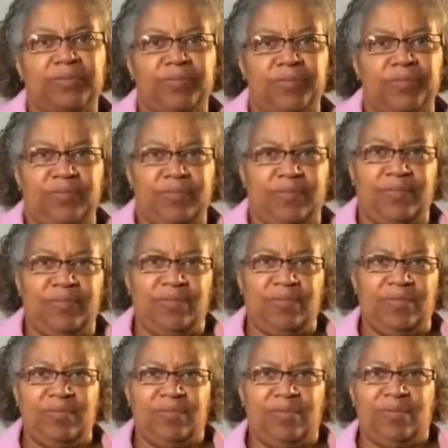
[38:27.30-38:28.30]

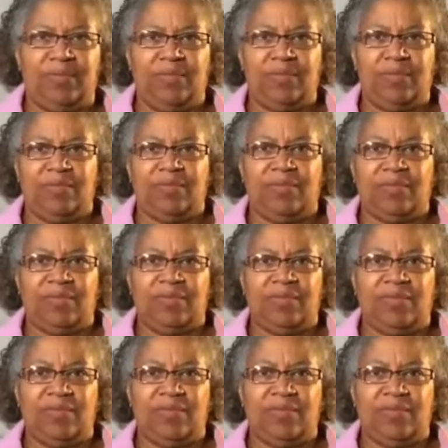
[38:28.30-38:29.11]
Nothing is said.